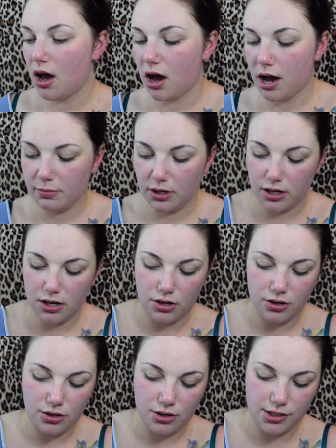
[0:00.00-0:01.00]
I'm going to
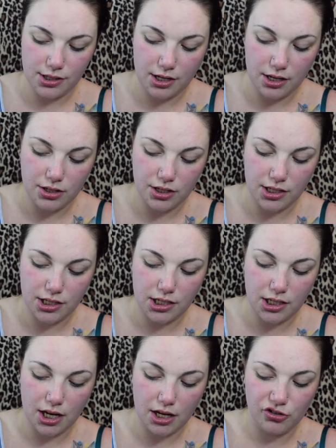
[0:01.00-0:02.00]
use just a
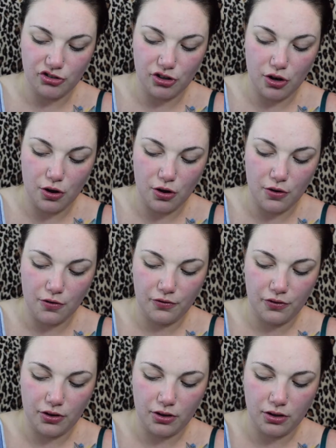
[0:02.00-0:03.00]
touch of